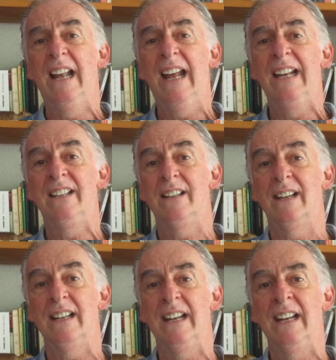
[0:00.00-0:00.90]
and
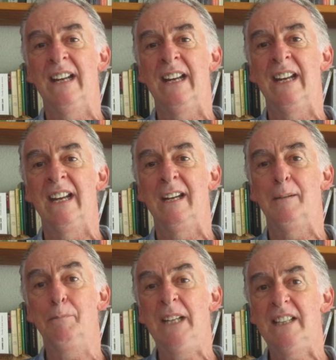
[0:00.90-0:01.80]

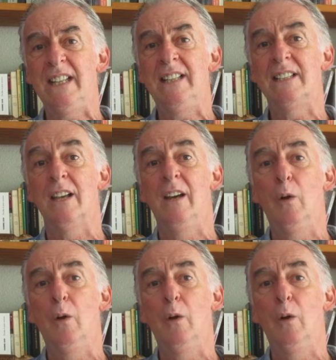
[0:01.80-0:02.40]
uh, meetings,